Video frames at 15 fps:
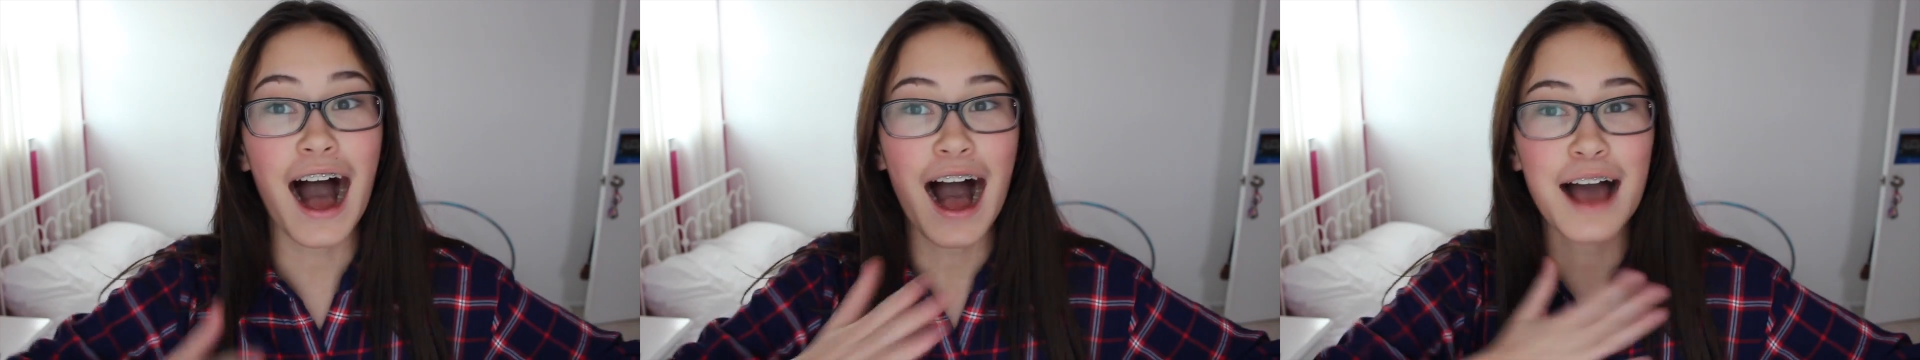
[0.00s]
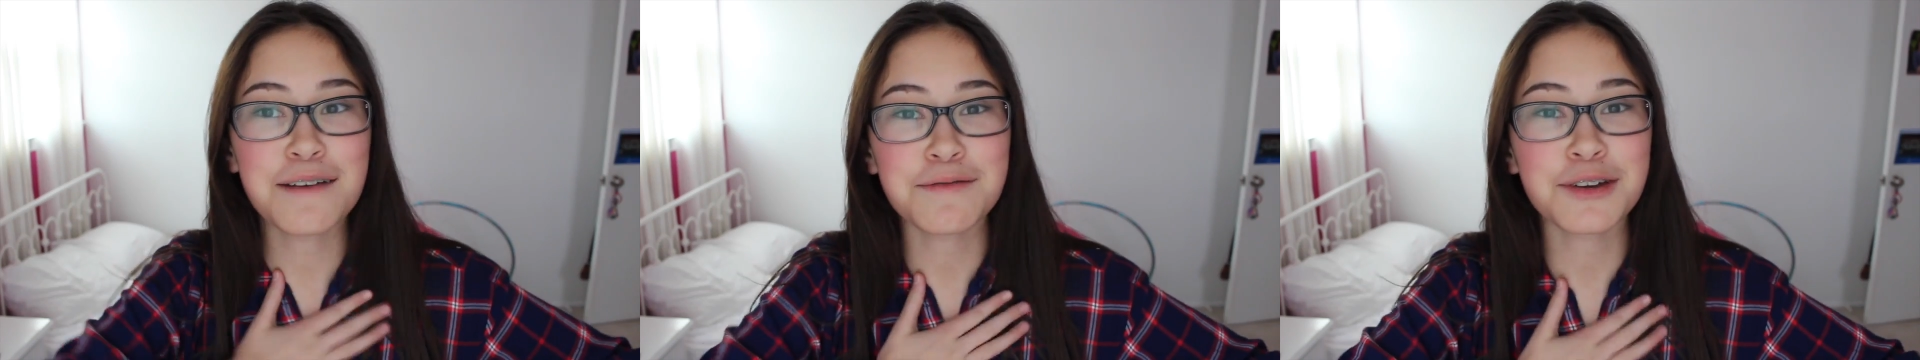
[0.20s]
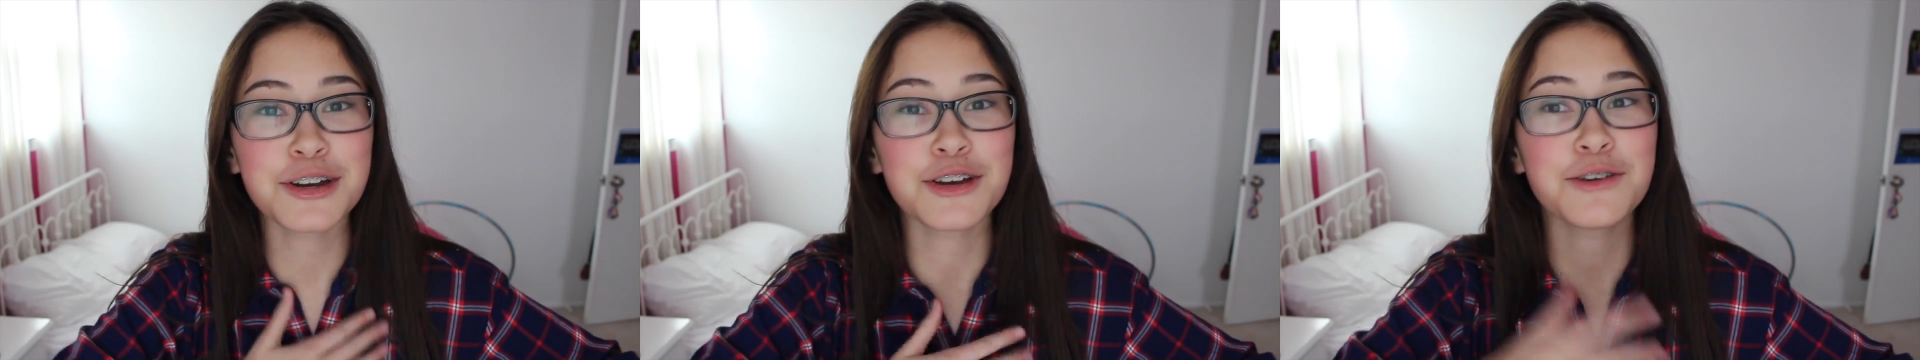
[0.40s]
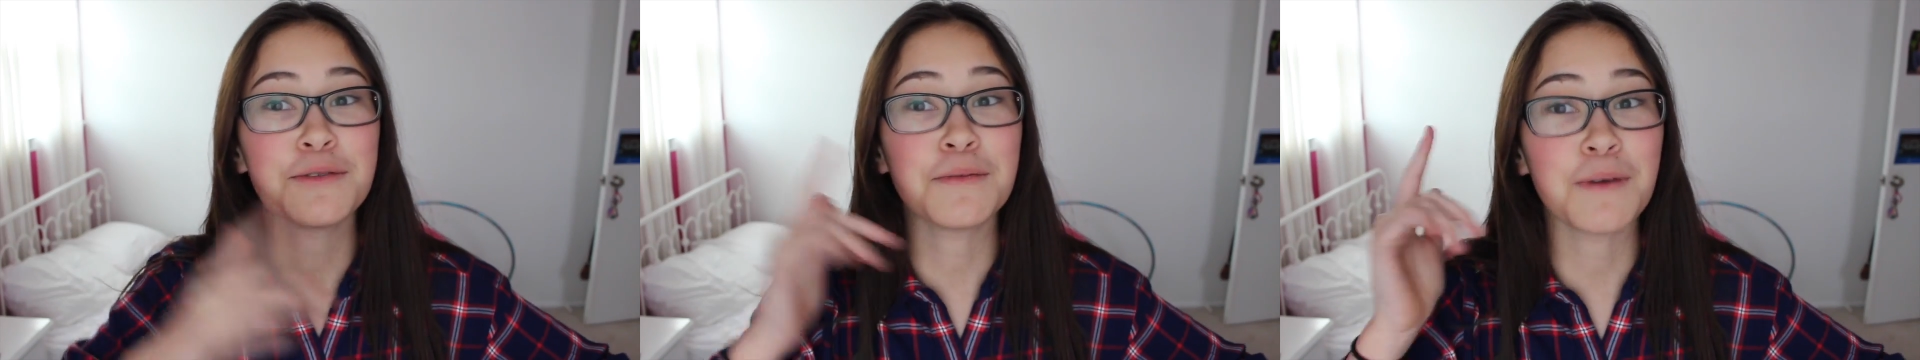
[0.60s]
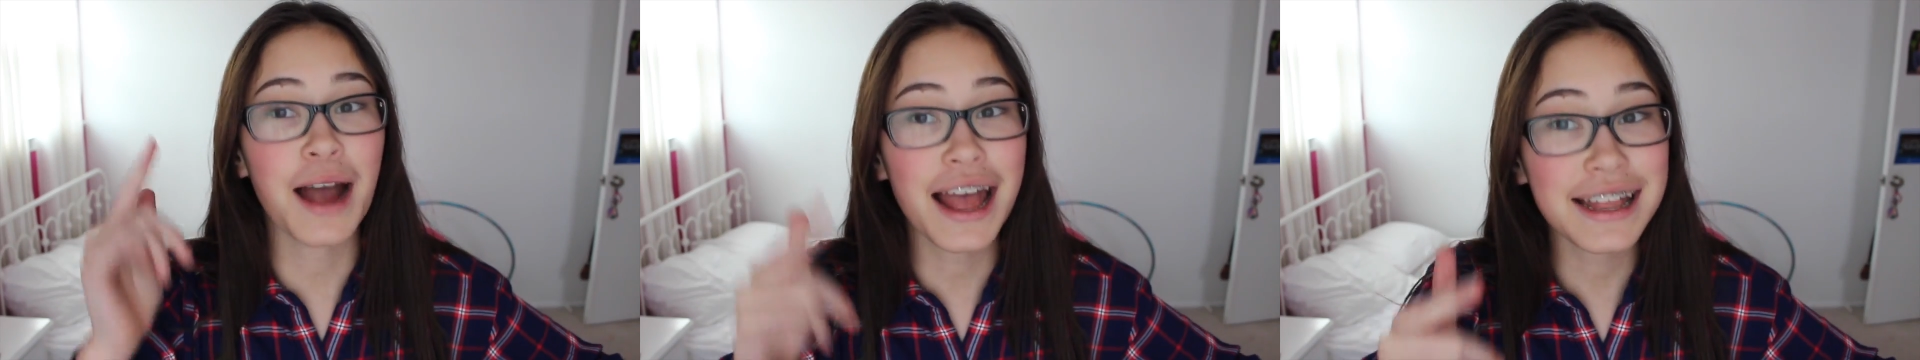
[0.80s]
I'm your new
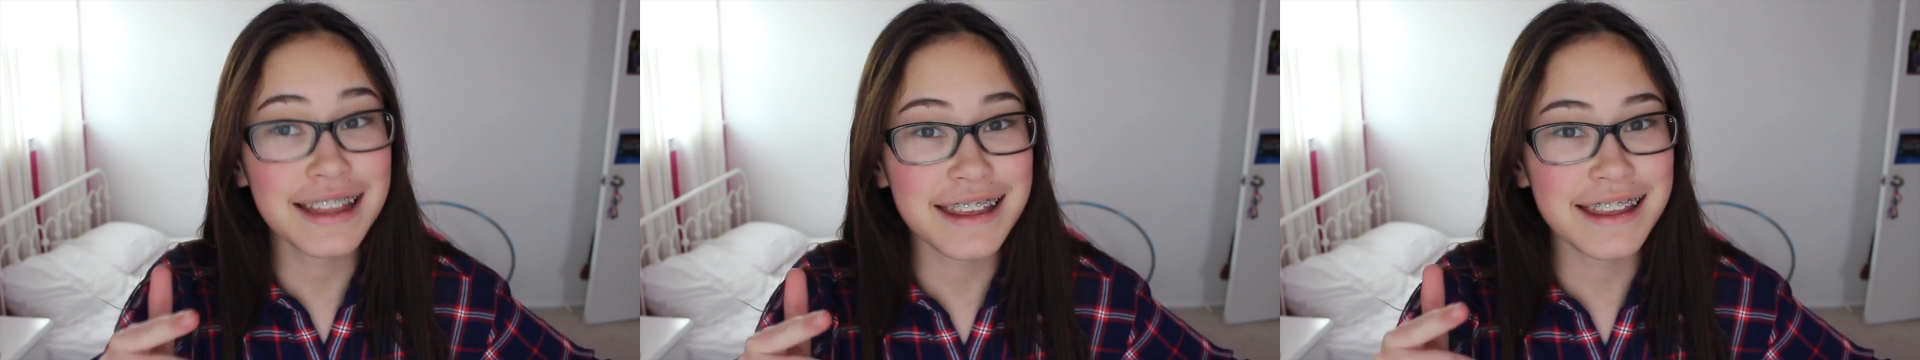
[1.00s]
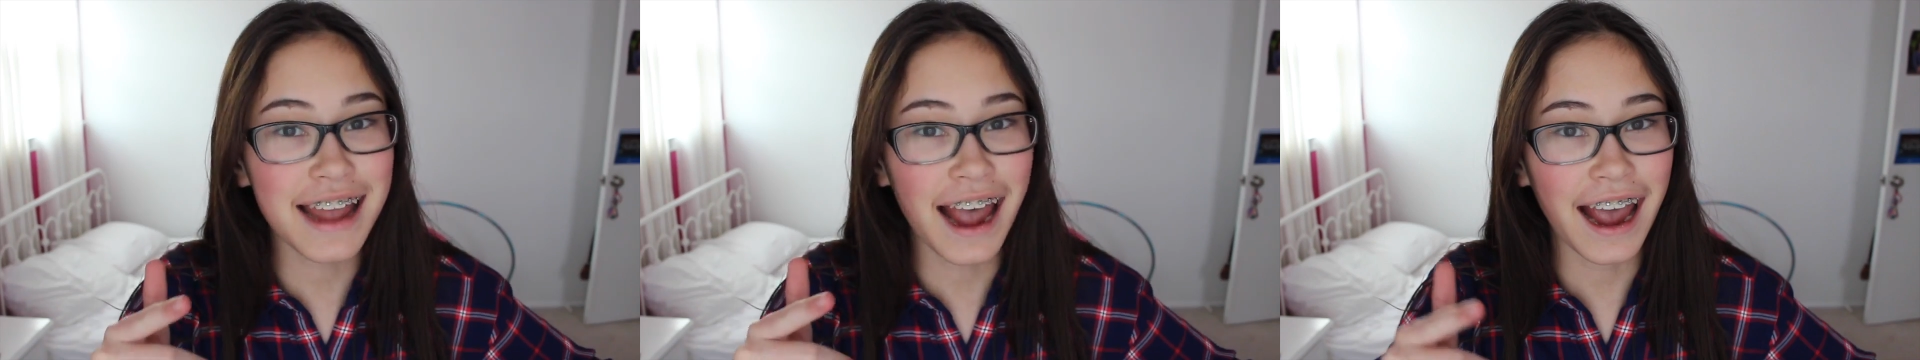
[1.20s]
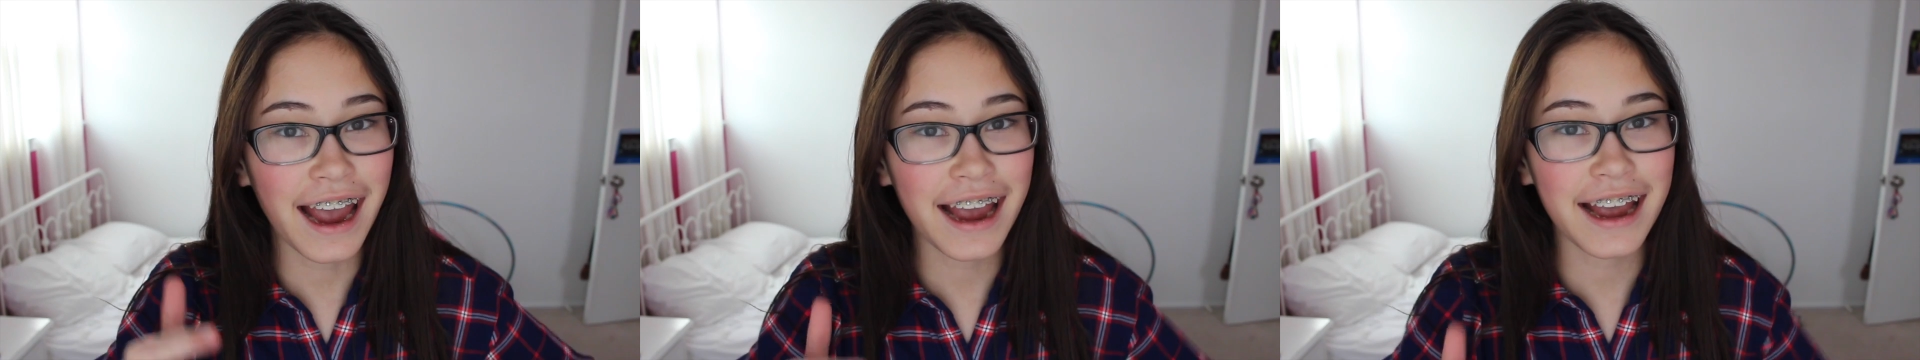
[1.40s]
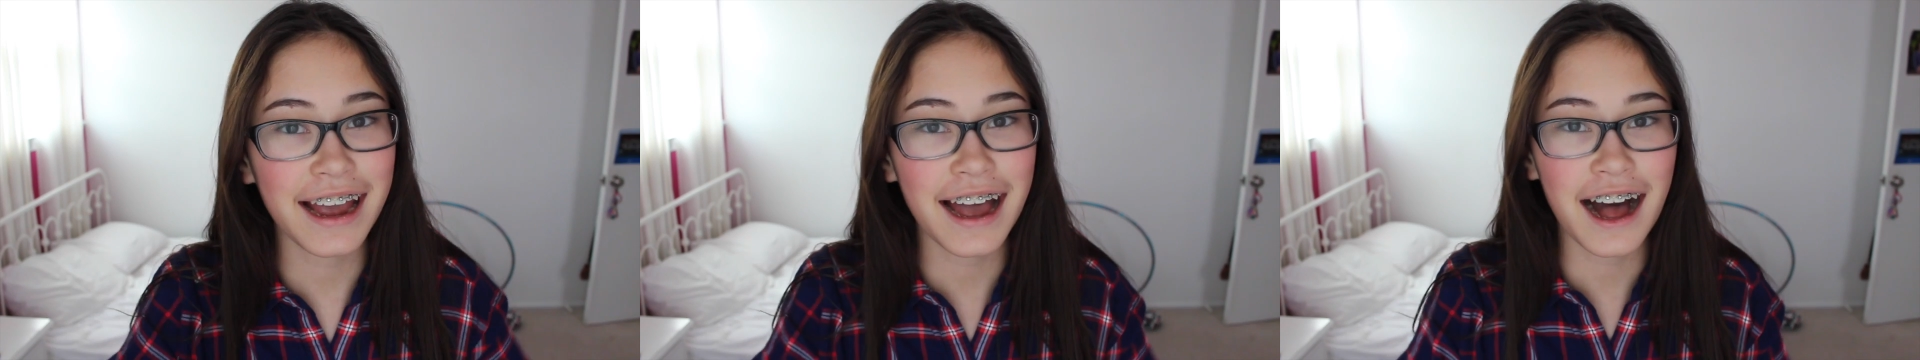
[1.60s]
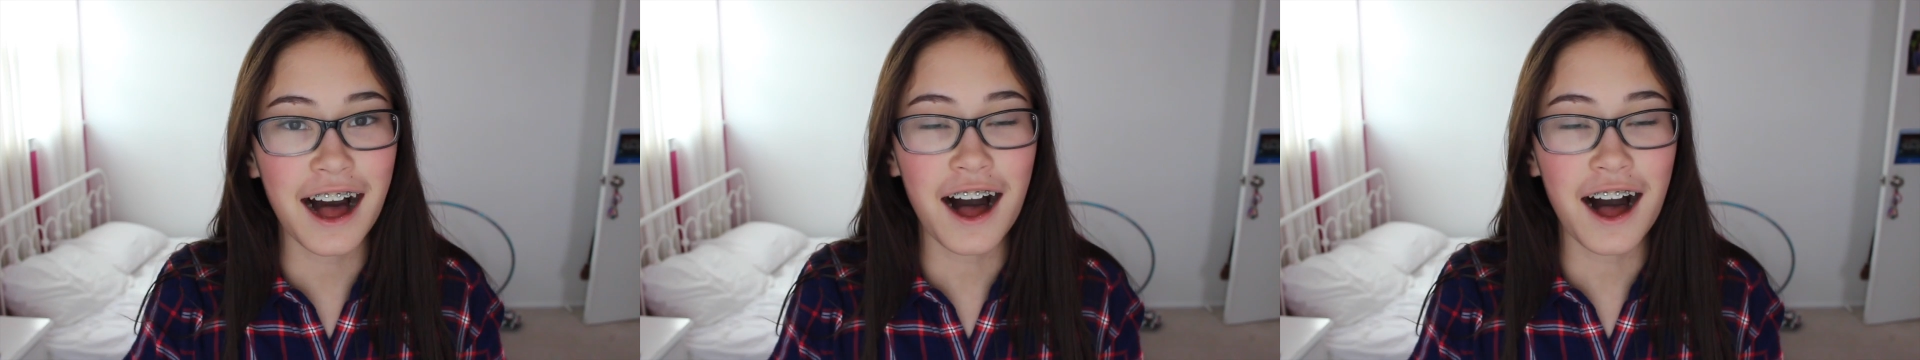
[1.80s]
Wednesday